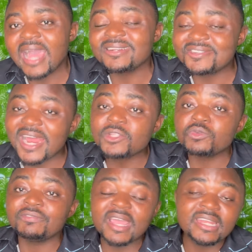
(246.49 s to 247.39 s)
and try to
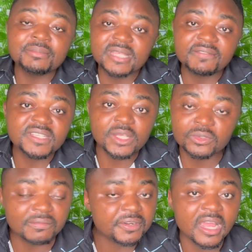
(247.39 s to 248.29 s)
find themselves in
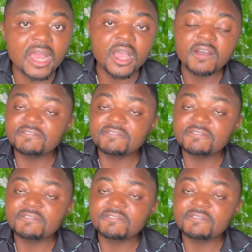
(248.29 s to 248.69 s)
South Africa,